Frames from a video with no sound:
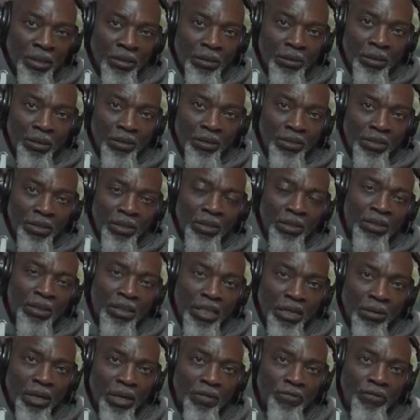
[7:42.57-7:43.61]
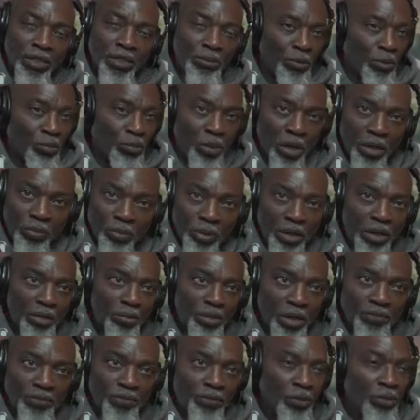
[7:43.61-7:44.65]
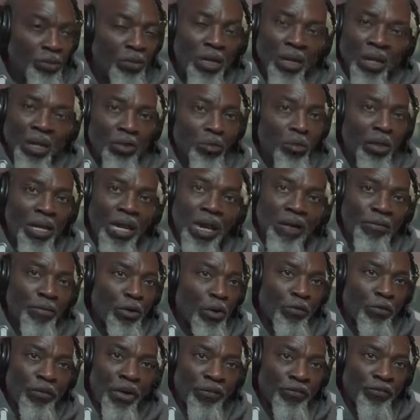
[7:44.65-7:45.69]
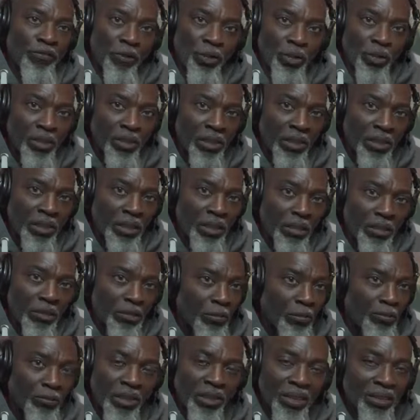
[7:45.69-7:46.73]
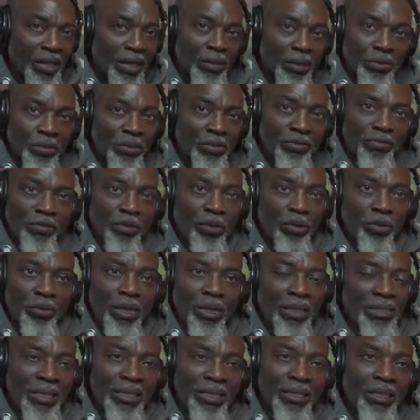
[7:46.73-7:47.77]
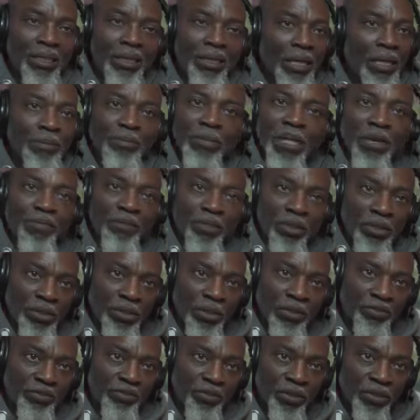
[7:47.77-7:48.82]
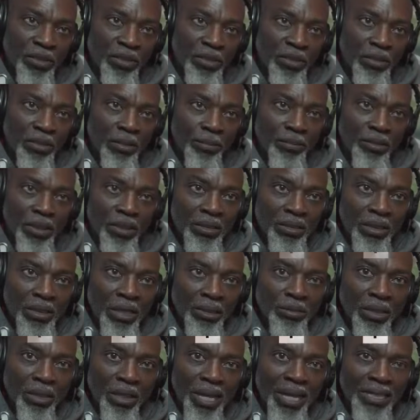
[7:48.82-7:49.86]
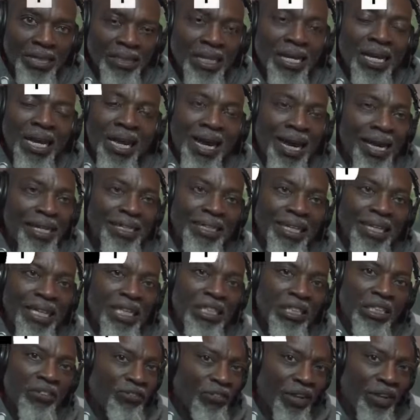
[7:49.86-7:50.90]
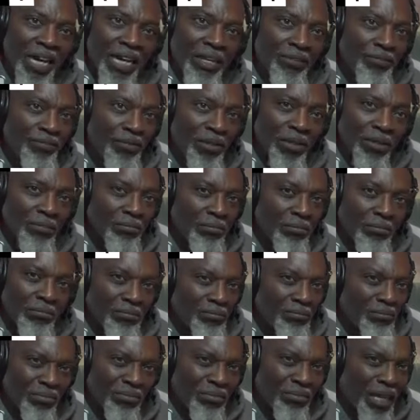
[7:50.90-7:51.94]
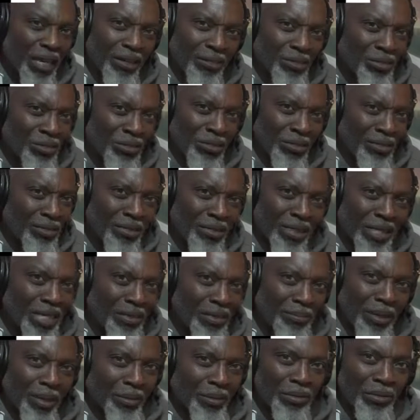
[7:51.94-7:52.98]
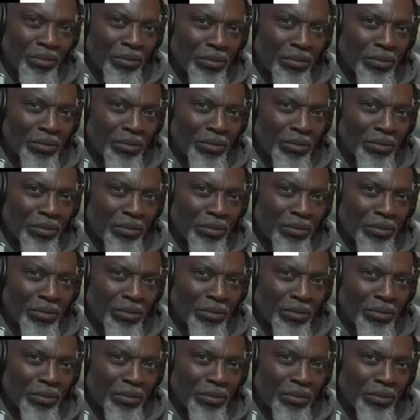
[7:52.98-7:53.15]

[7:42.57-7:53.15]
Citizen AY Facebook, we are really grateful. We have over 40-something thousand followers and 40-something thousand likes and 85,000 or thereabouts